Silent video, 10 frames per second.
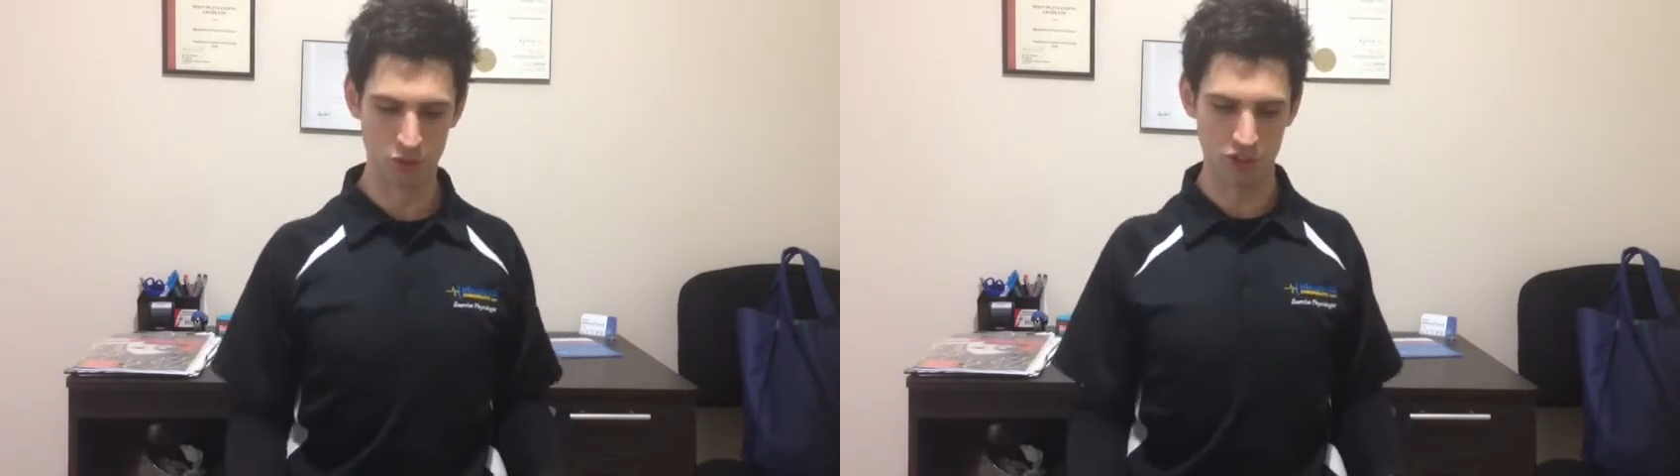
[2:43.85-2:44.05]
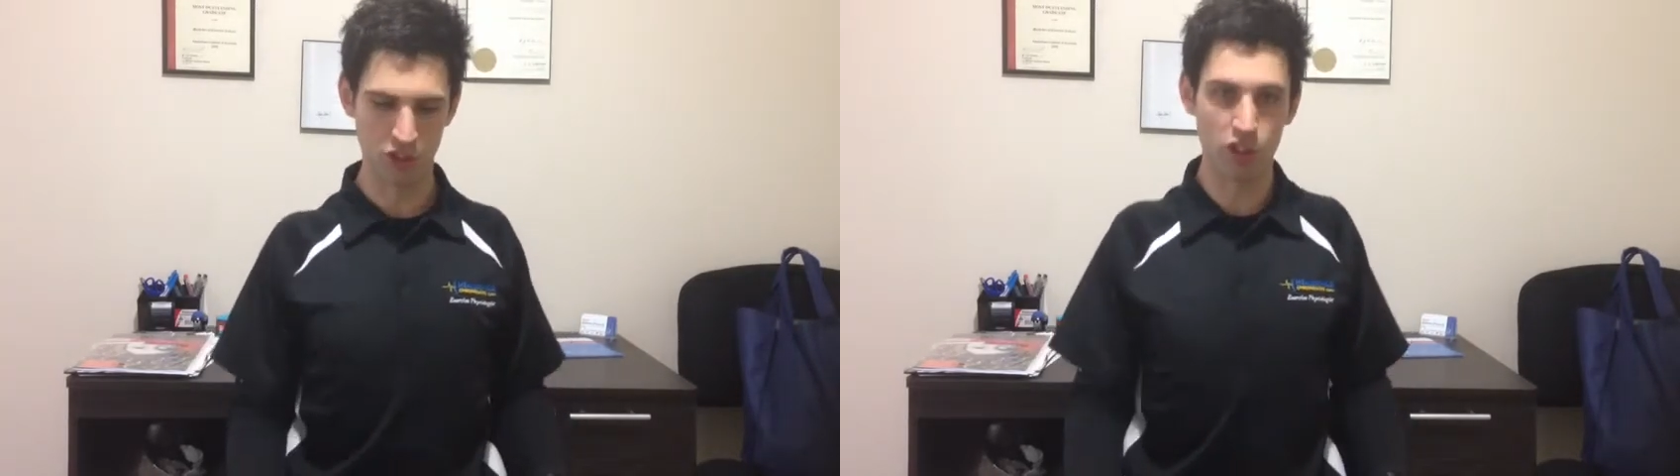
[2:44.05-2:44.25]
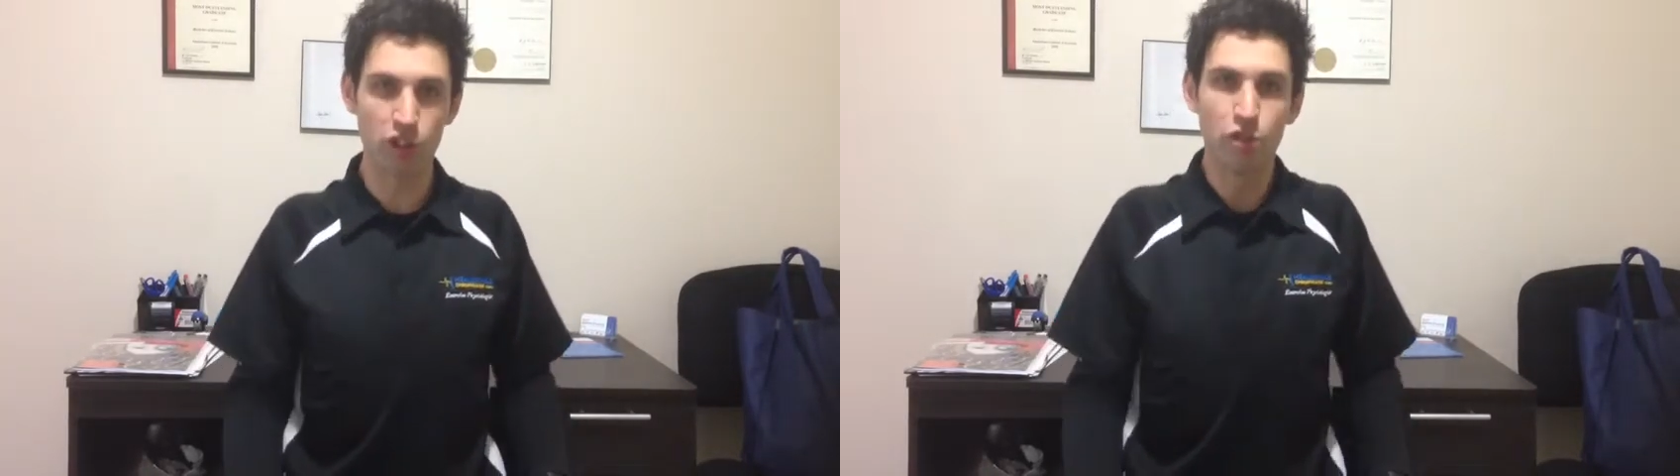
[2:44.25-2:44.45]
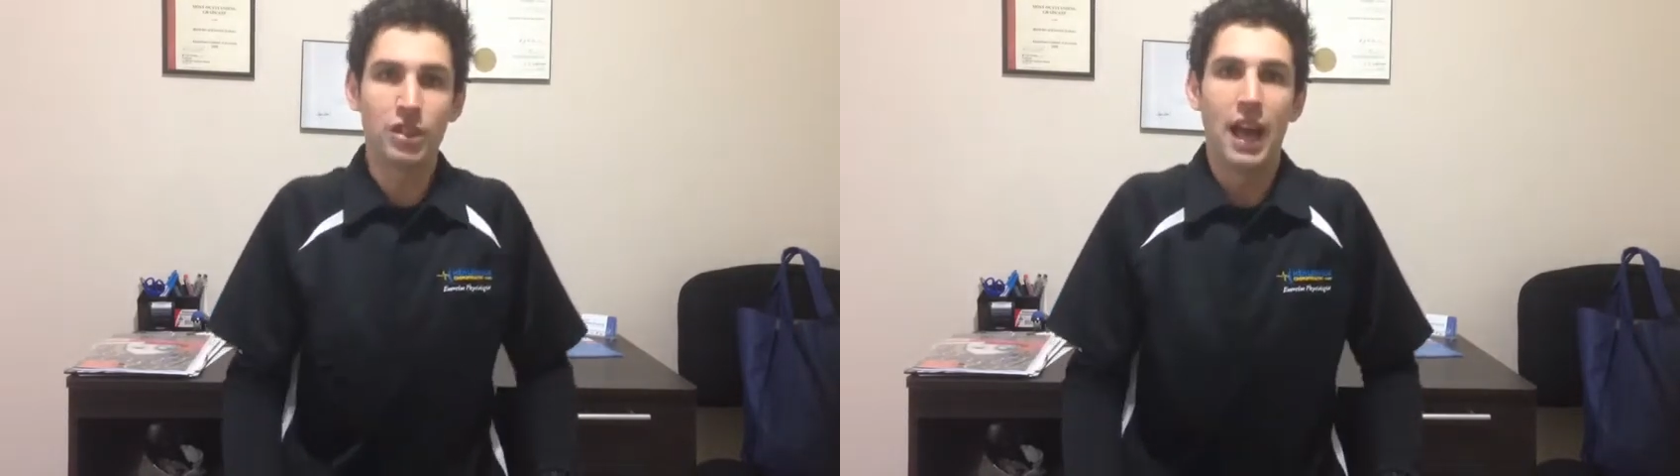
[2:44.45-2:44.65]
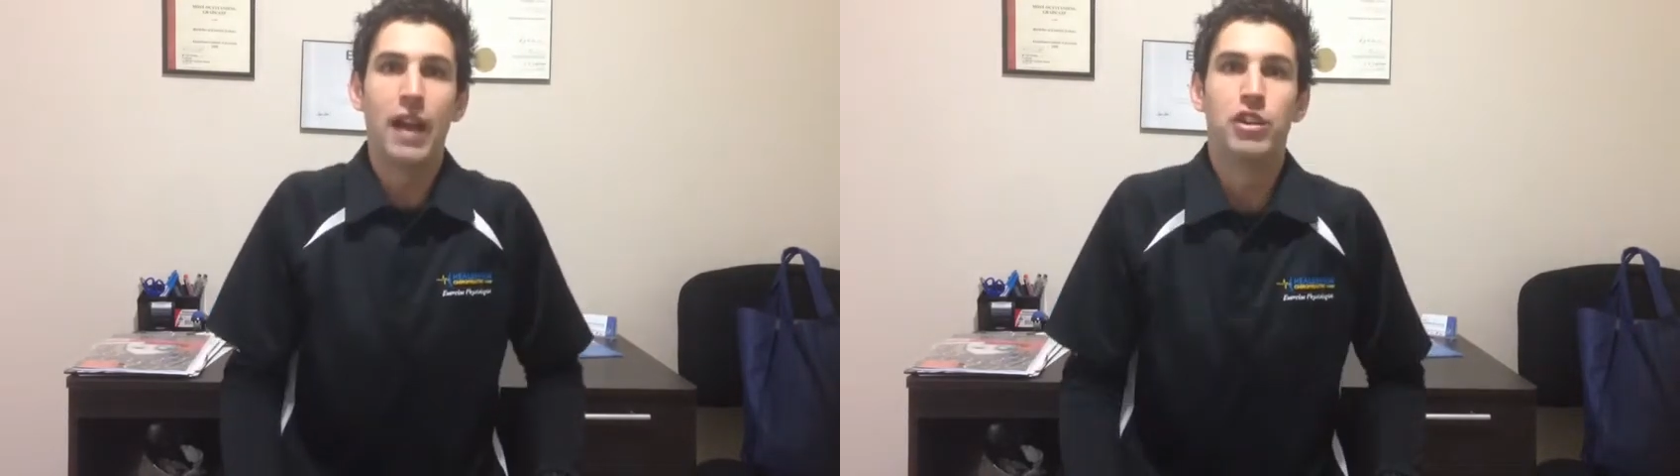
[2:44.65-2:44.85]

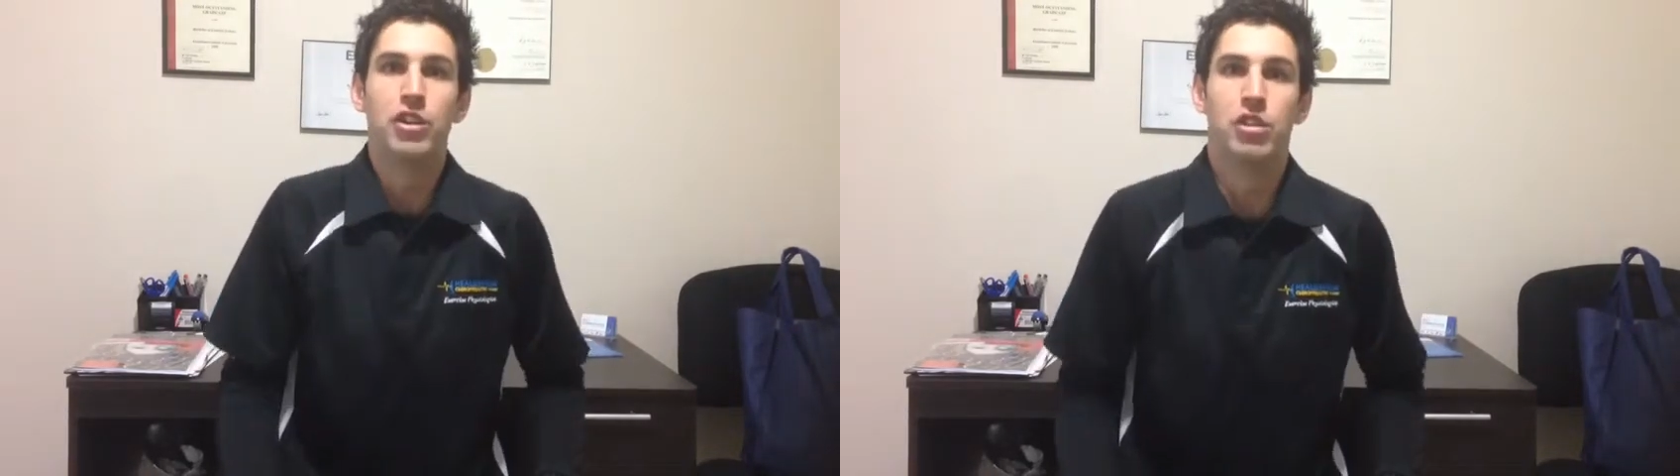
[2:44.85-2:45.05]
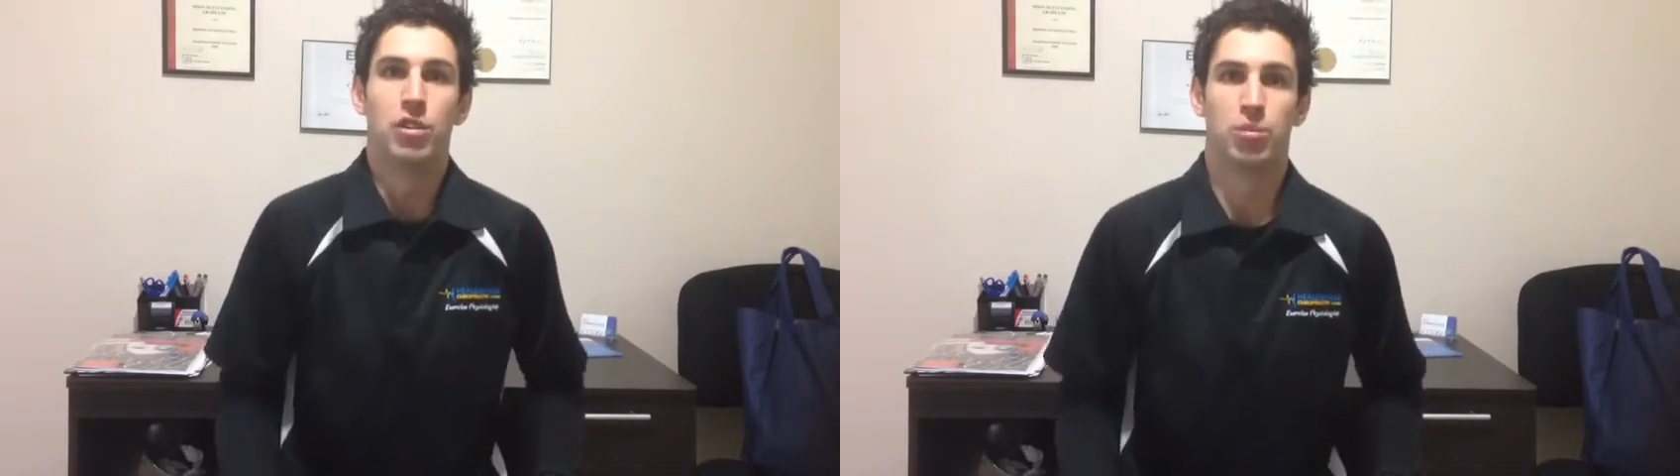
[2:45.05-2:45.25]
circles as you